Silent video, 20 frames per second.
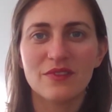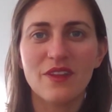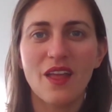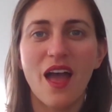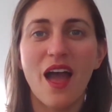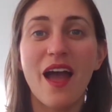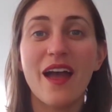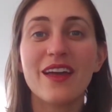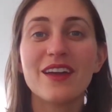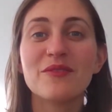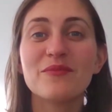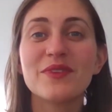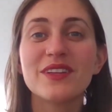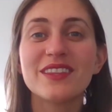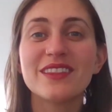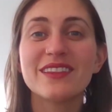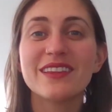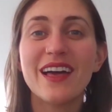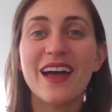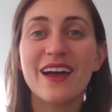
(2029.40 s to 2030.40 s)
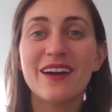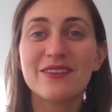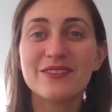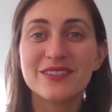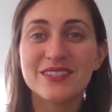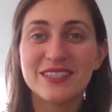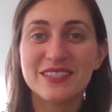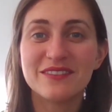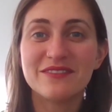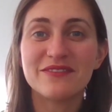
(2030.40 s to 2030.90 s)
I am allowed
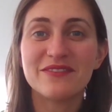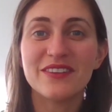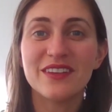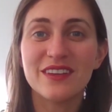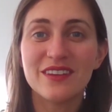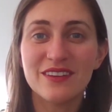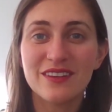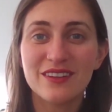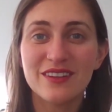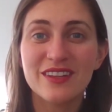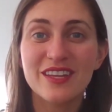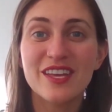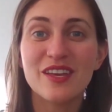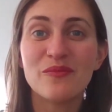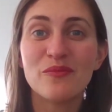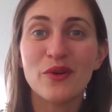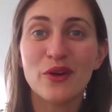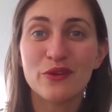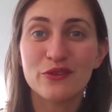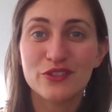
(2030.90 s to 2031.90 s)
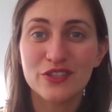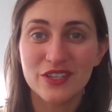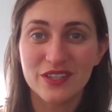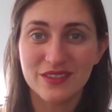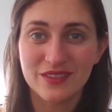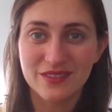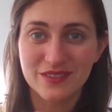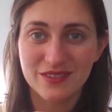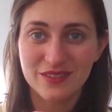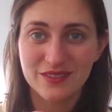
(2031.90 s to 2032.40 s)
to feel
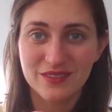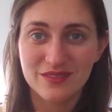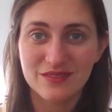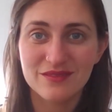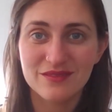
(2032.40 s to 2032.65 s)
emotions.